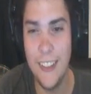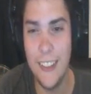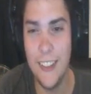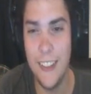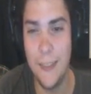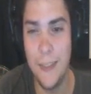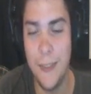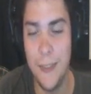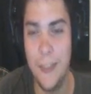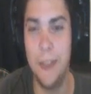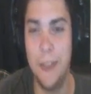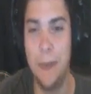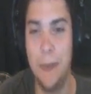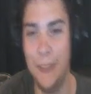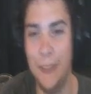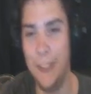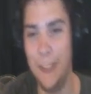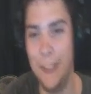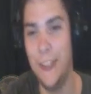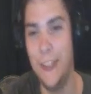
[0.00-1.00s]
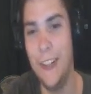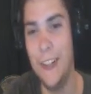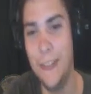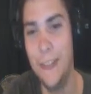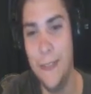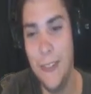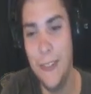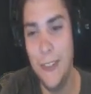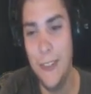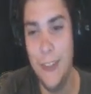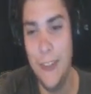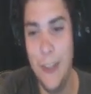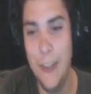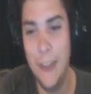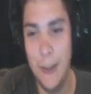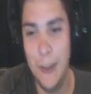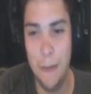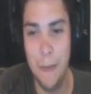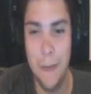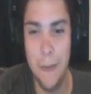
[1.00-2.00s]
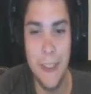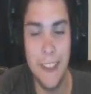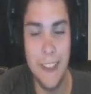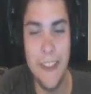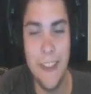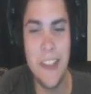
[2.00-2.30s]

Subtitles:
I'm not sure what you call them, but there's